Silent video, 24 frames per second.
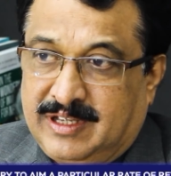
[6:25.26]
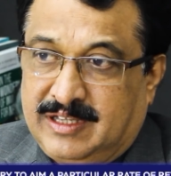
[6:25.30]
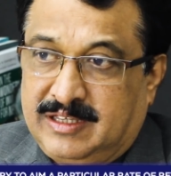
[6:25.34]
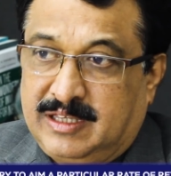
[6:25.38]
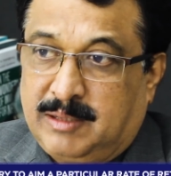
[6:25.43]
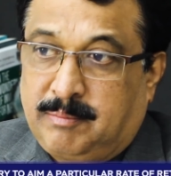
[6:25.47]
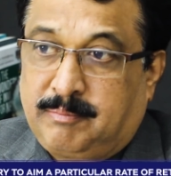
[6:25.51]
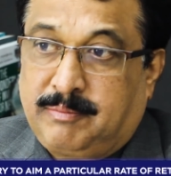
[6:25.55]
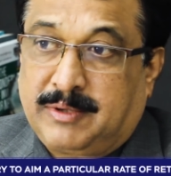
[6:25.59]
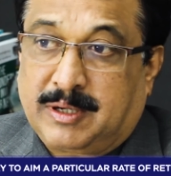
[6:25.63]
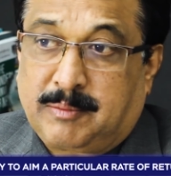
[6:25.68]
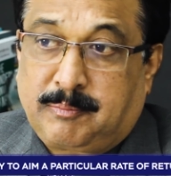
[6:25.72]

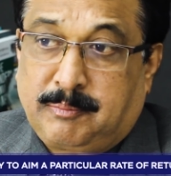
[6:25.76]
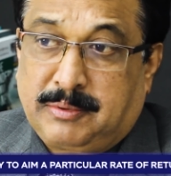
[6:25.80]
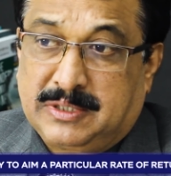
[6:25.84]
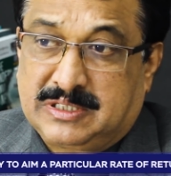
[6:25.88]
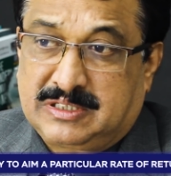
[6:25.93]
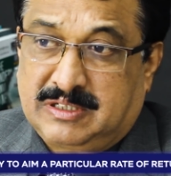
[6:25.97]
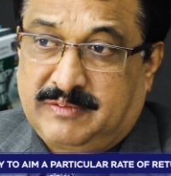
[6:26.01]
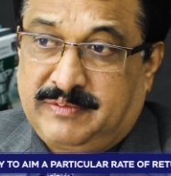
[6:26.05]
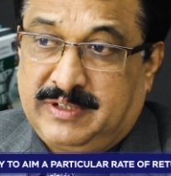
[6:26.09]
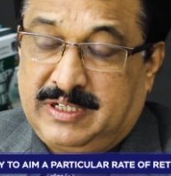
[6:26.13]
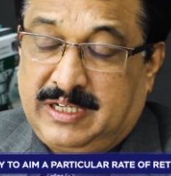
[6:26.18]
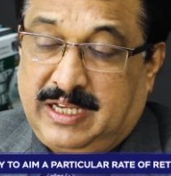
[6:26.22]
The
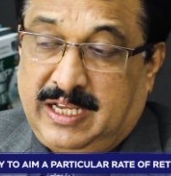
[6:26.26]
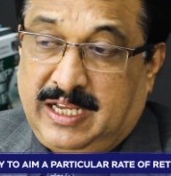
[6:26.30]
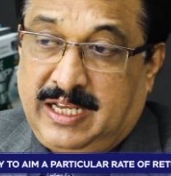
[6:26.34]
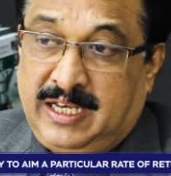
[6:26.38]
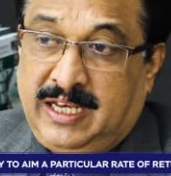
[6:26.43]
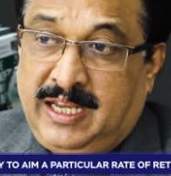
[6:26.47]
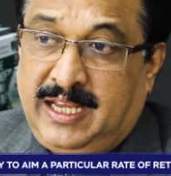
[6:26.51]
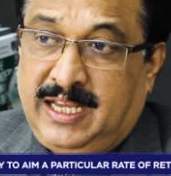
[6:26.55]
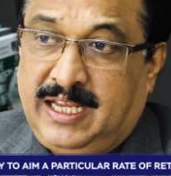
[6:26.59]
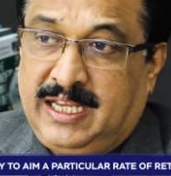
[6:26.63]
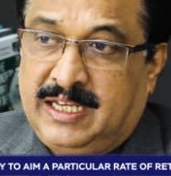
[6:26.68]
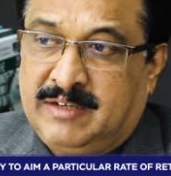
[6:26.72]
purpose of
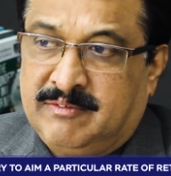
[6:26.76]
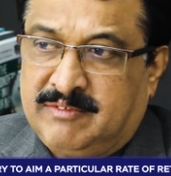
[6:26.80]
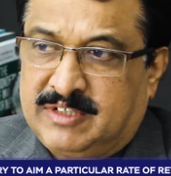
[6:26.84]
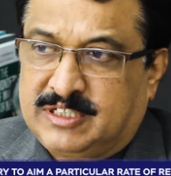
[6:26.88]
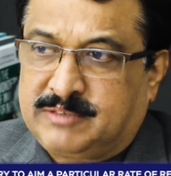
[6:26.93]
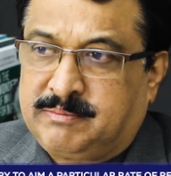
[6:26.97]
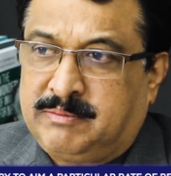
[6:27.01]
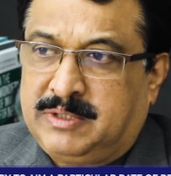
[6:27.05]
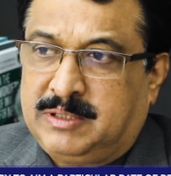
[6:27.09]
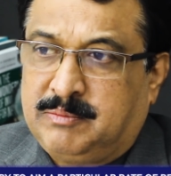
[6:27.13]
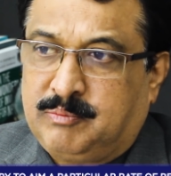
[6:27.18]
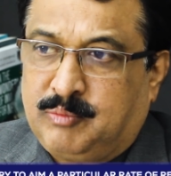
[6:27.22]
any
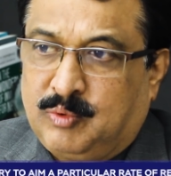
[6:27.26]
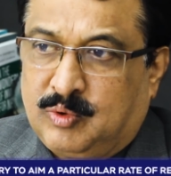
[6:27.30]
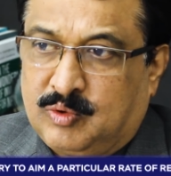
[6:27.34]
investment